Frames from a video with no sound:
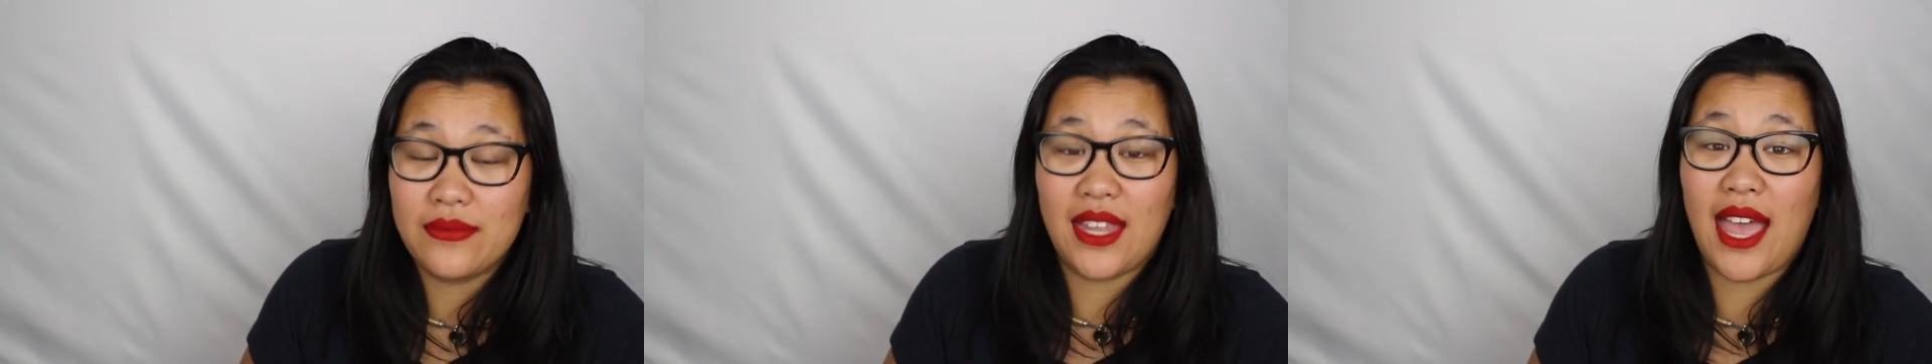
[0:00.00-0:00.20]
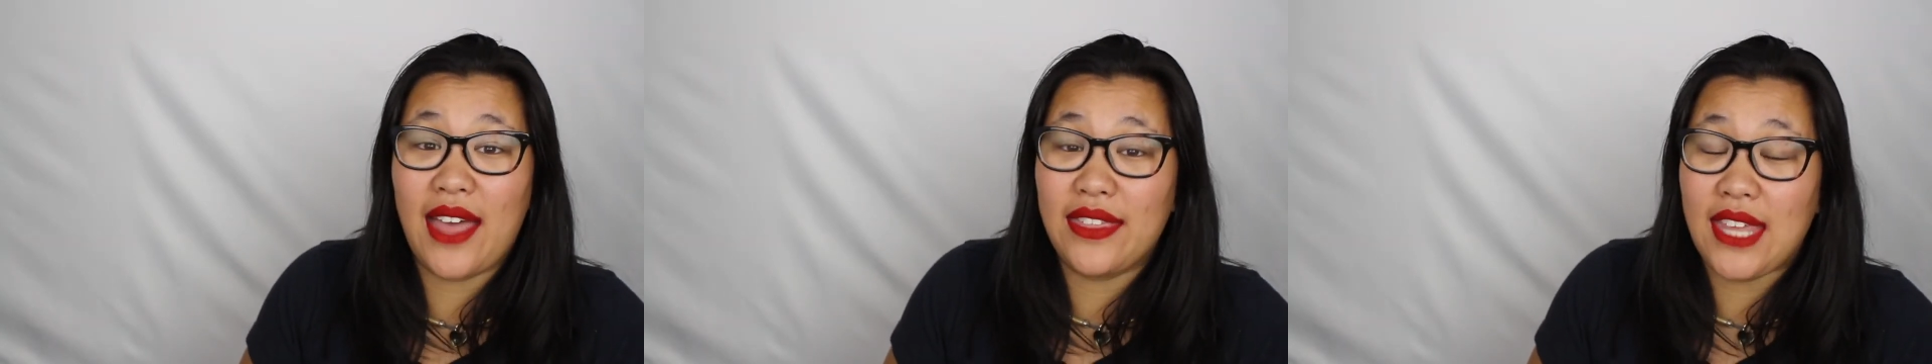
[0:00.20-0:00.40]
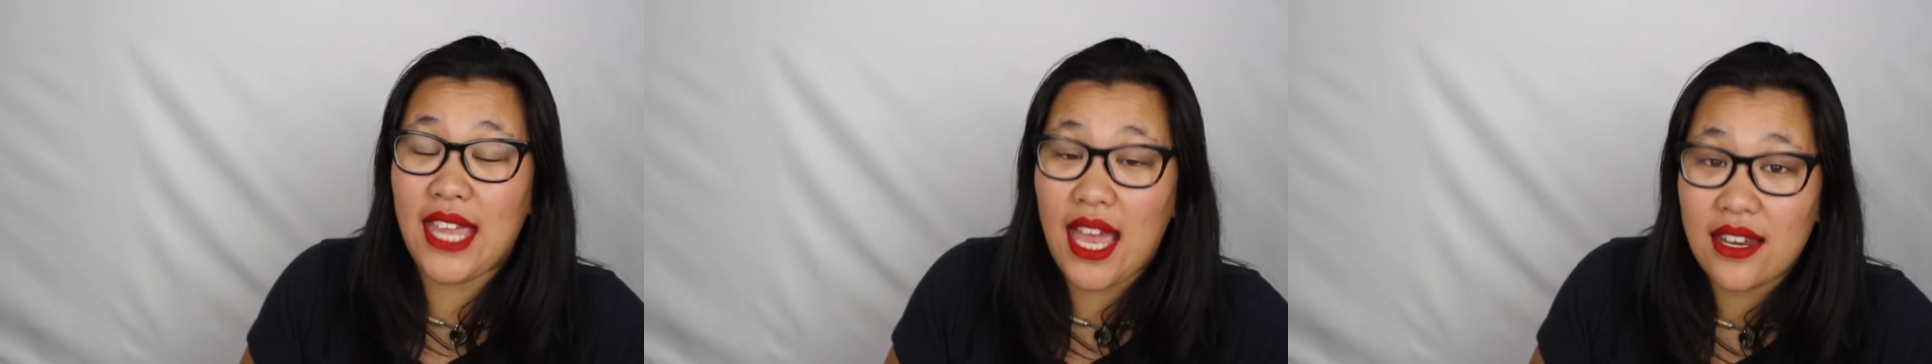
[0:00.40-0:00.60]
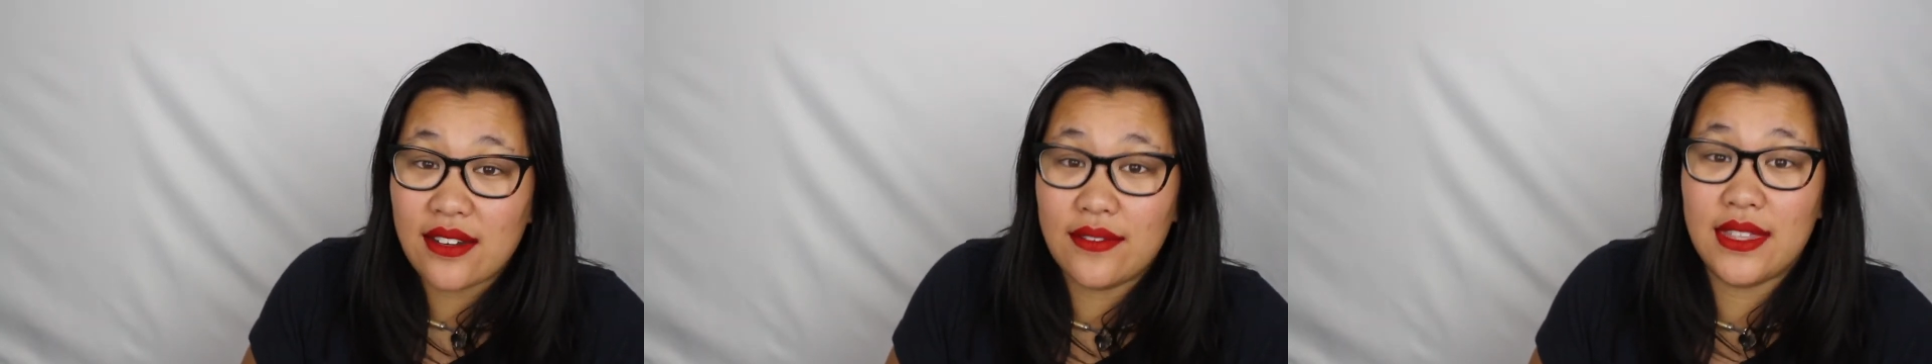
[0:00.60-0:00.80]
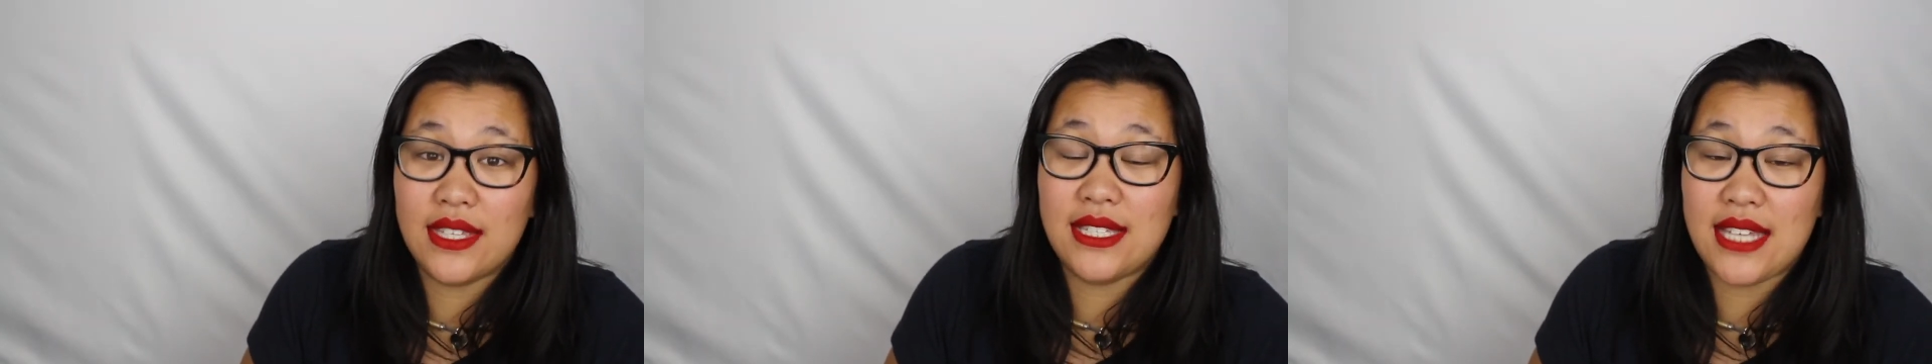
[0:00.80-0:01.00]
at the end
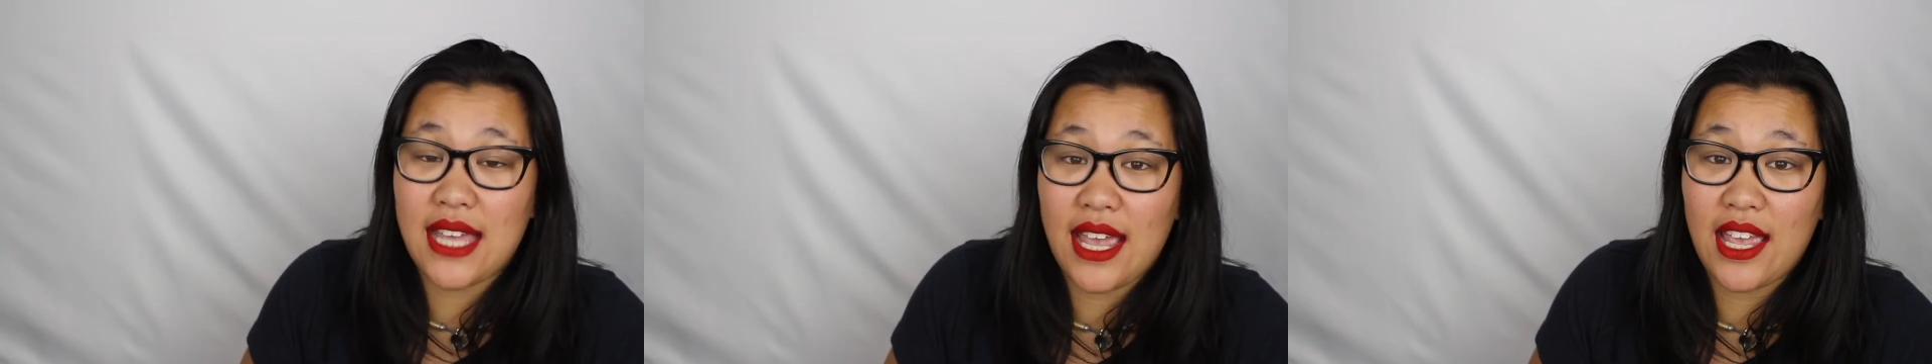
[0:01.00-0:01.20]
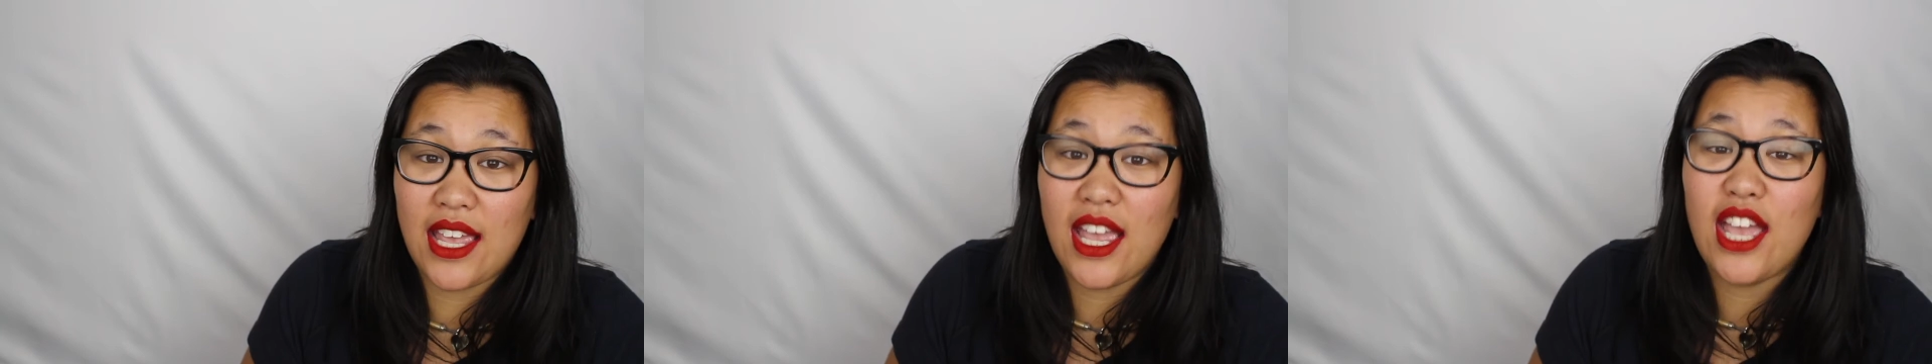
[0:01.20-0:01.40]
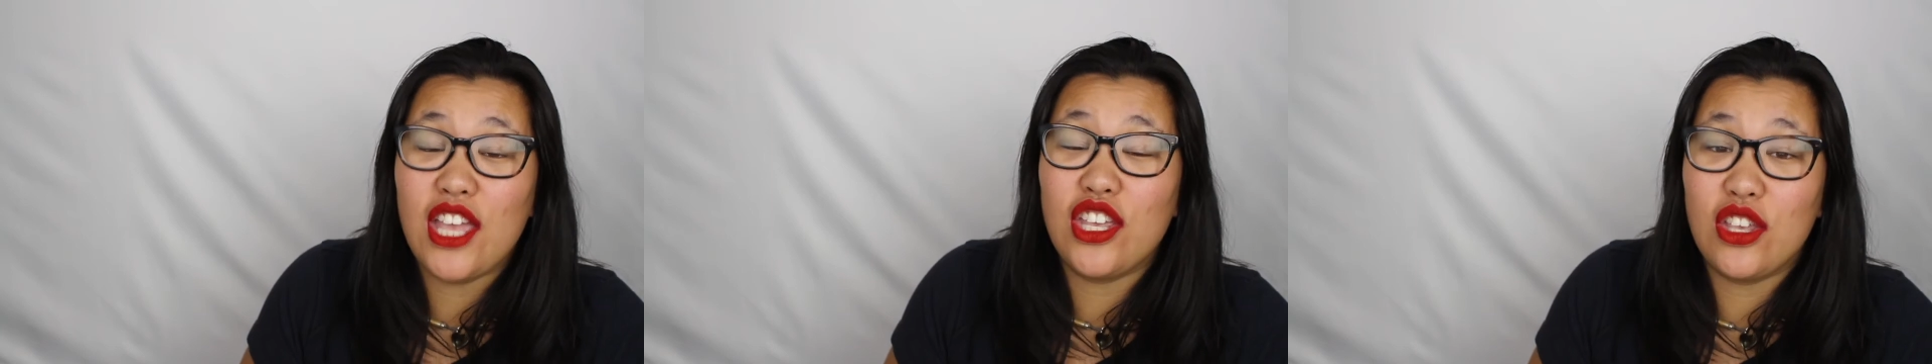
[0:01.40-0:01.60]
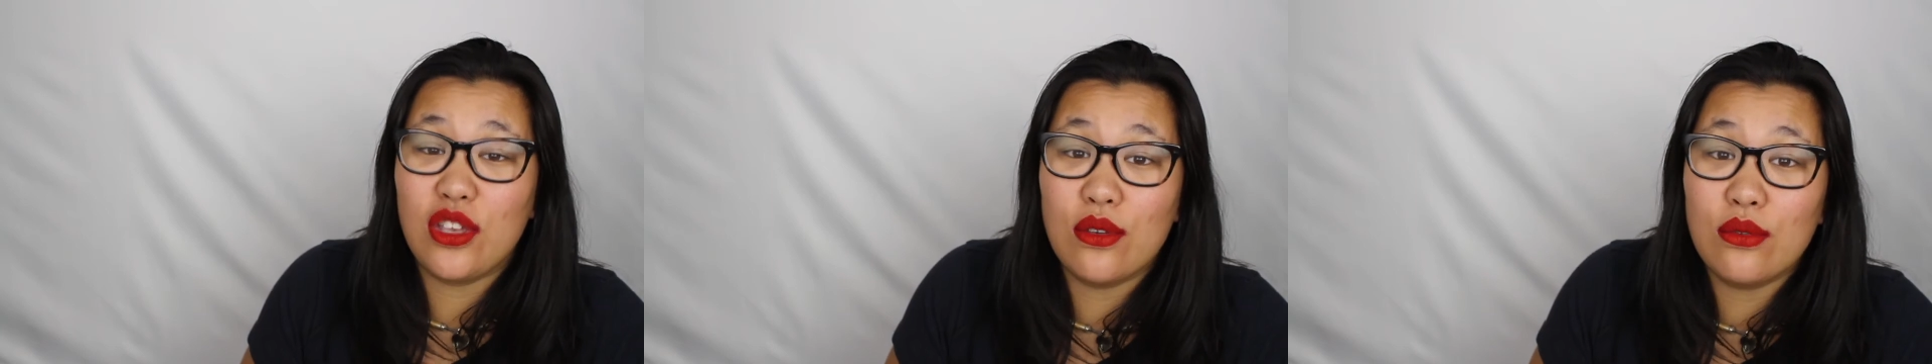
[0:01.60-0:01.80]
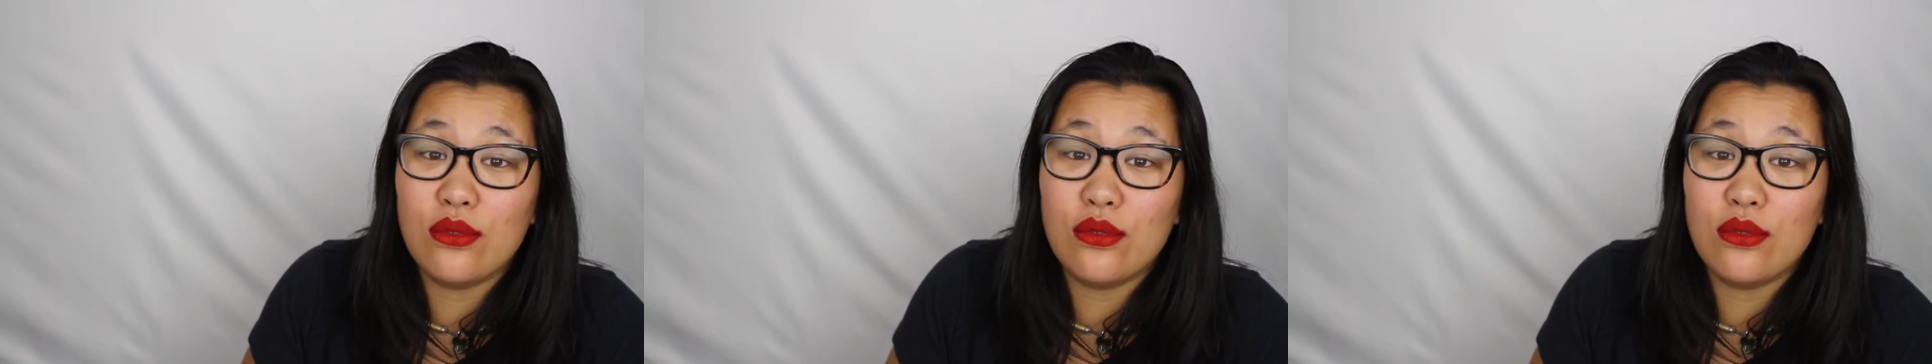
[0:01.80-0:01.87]
of the day, you